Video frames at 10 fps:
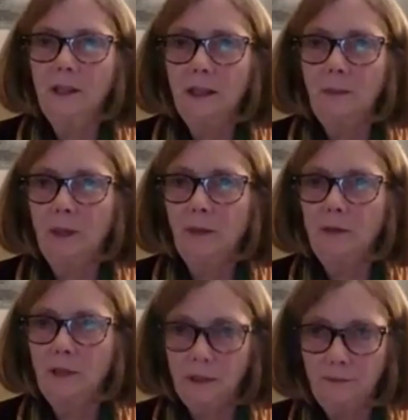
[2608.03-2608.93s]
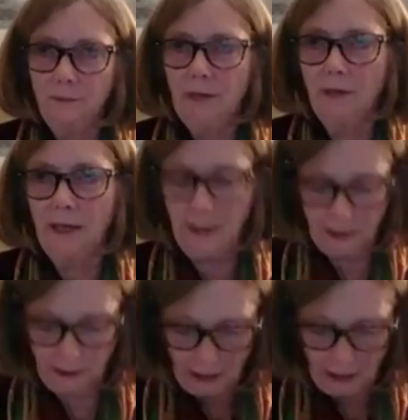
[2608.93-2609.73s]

about my writing,